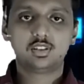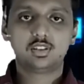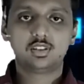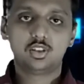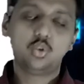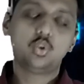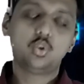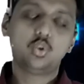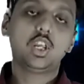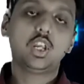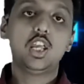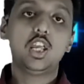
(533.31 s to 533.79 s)

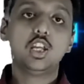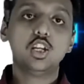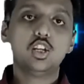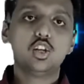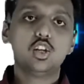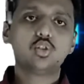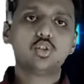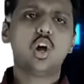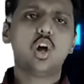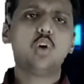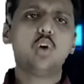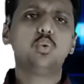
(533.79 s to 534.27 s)
Okay,
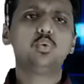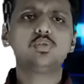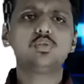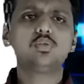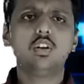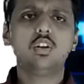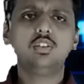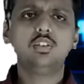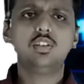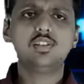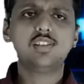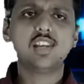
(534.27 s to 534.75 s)
so how to
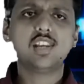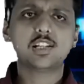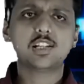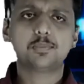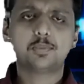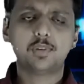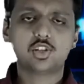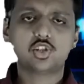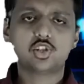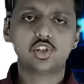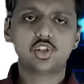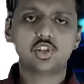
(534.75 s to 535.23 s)
solve this
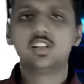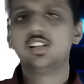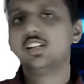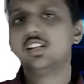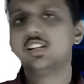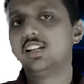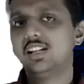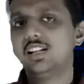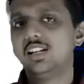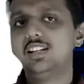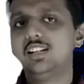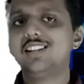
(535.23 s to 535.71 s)
expression?
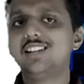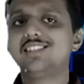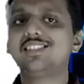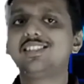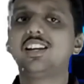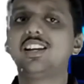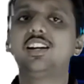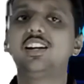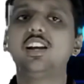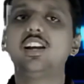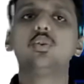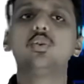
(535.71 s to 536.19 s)
Let's check
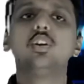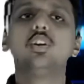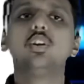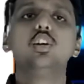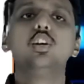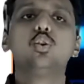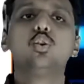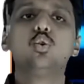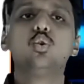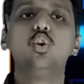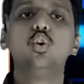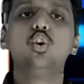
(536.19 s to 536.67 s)
it out.
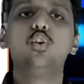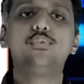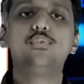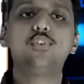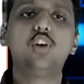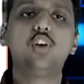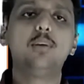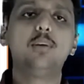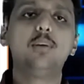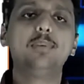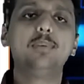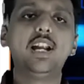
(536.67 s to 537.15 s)
Go
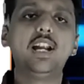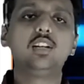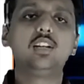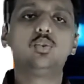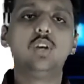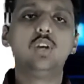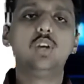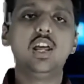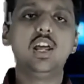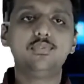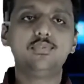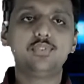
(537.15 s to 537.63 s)
from right to
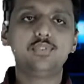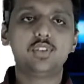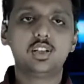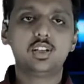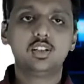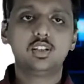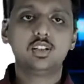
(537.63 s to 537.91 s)
left.